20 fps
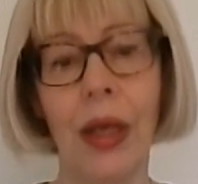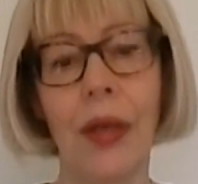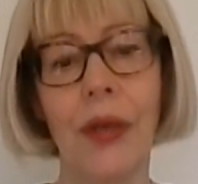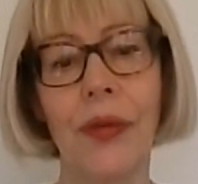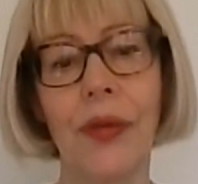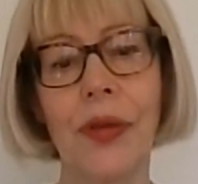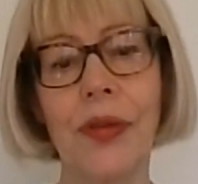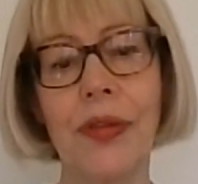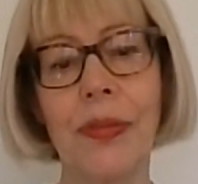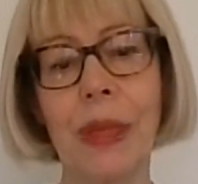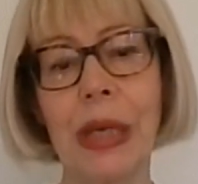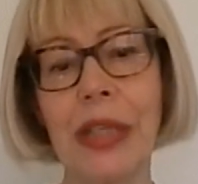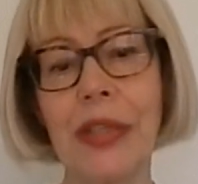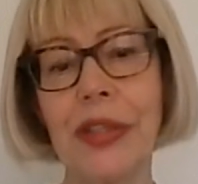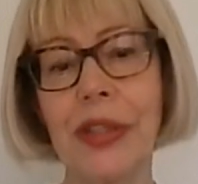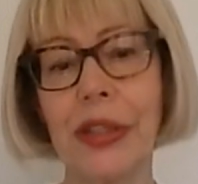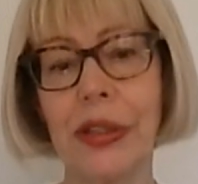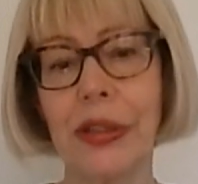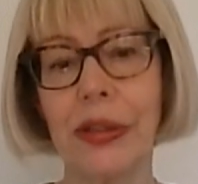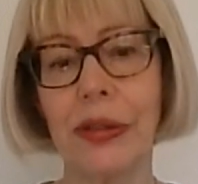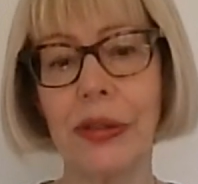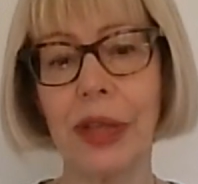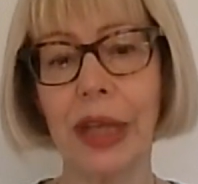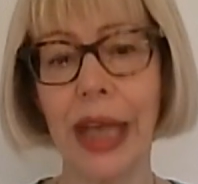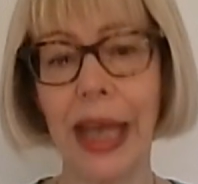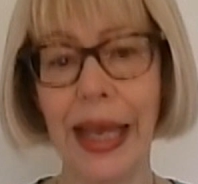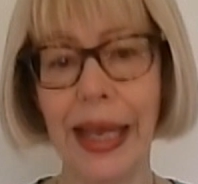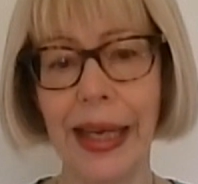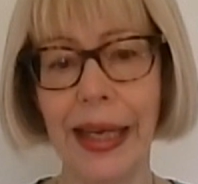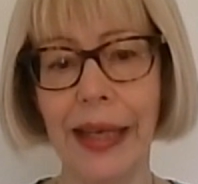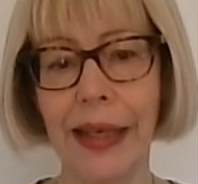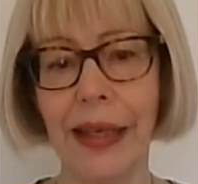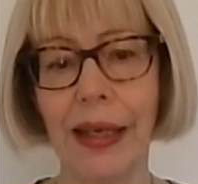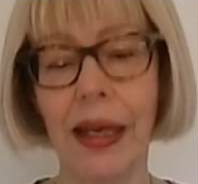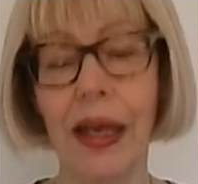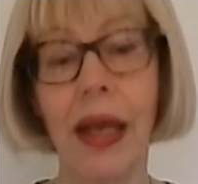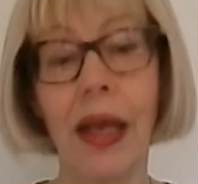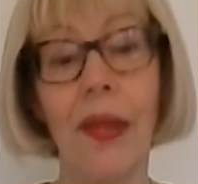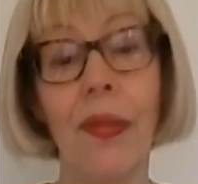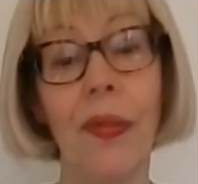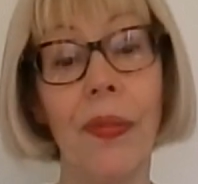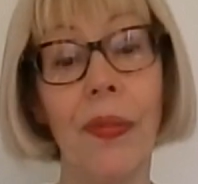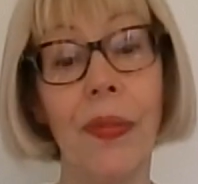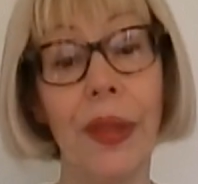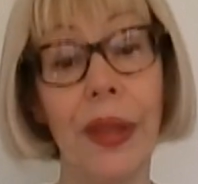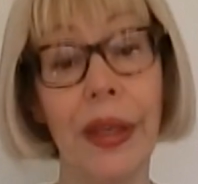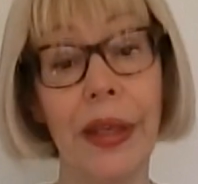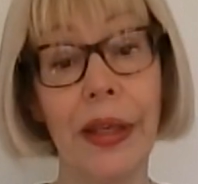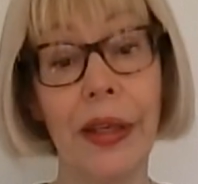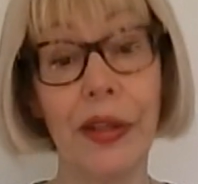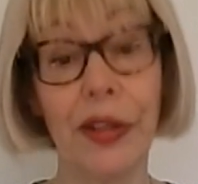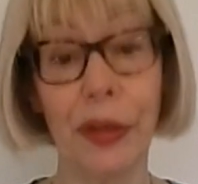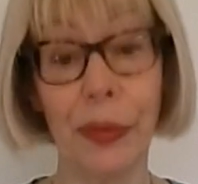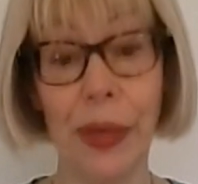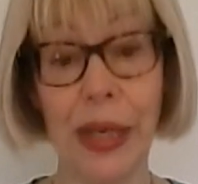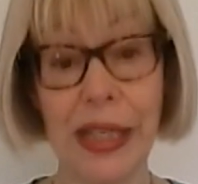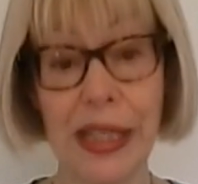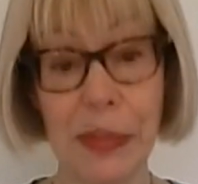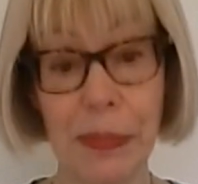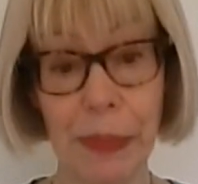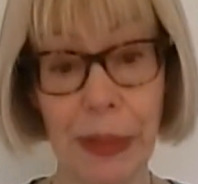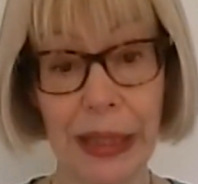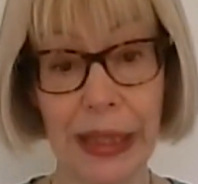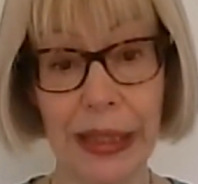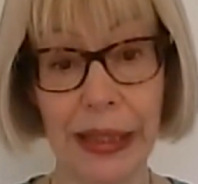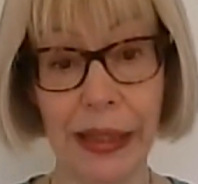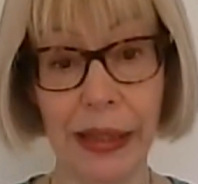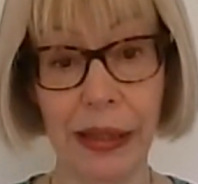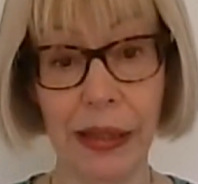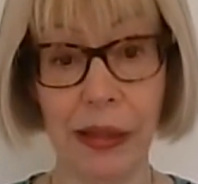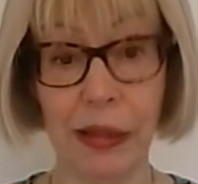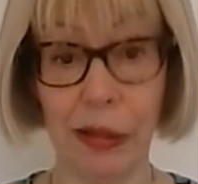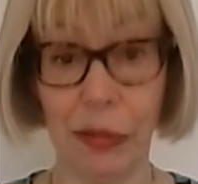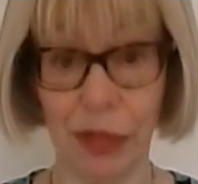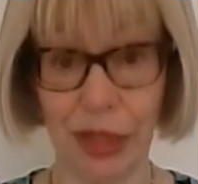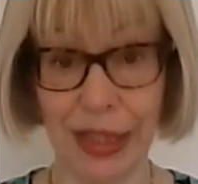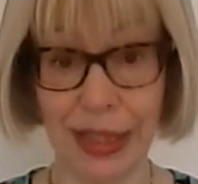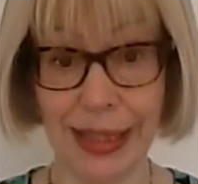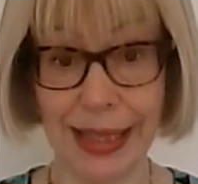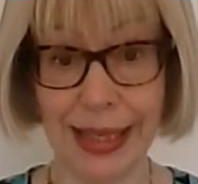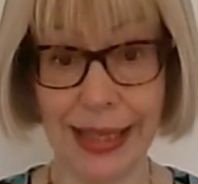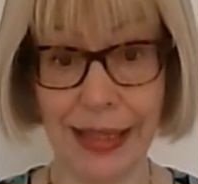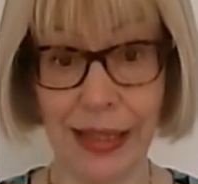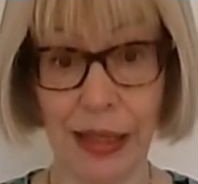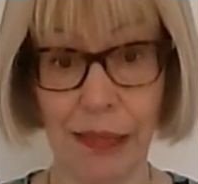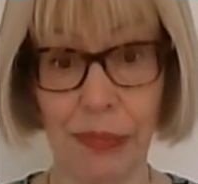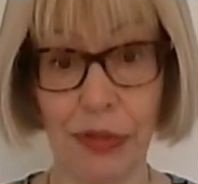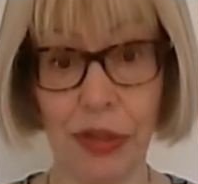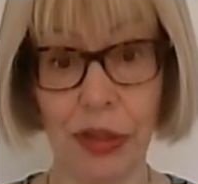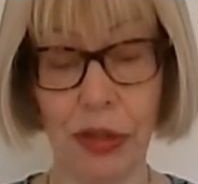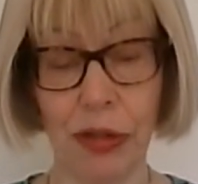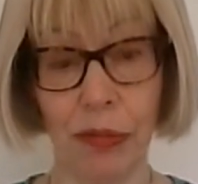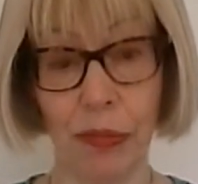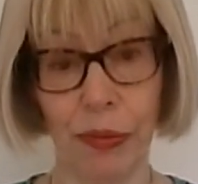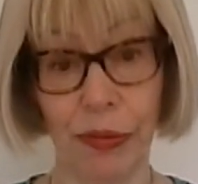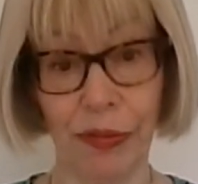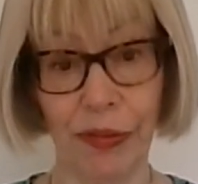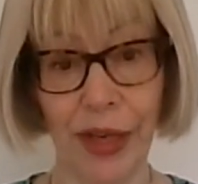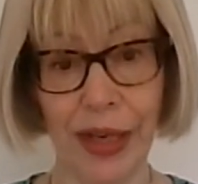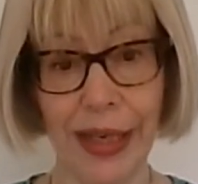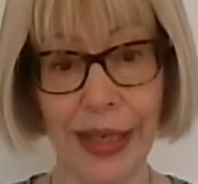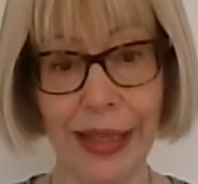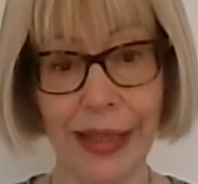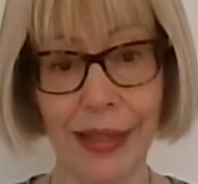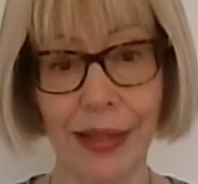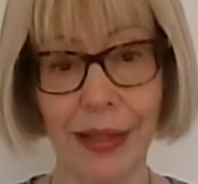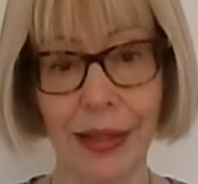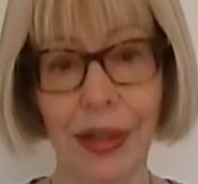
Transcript: So Dementia UK, the USP that was set up to provide